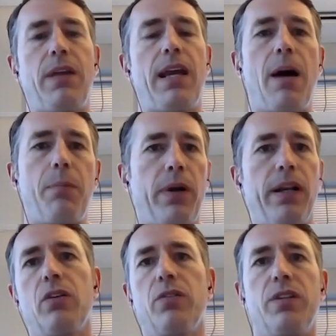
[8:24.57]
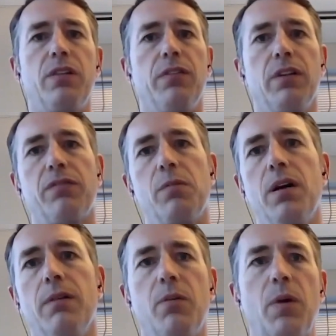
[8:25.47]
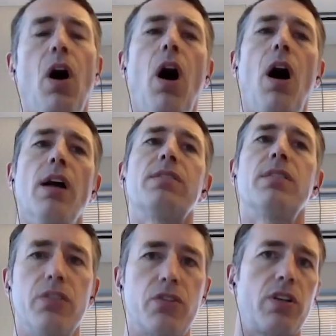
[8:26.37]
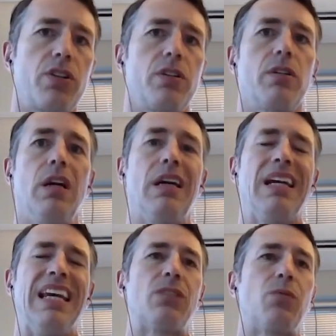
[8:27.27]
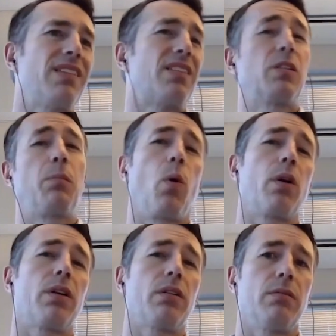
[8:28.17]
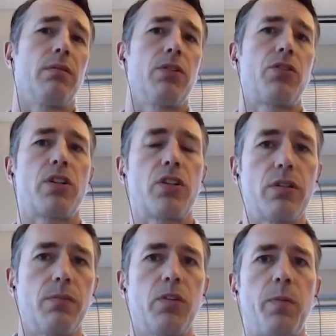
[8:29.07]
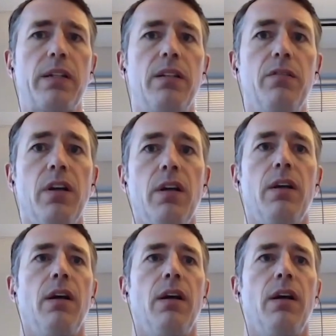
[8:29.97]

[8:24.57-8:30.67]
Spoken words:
they operate a little differently from a cost structure as well as a support structure perspective.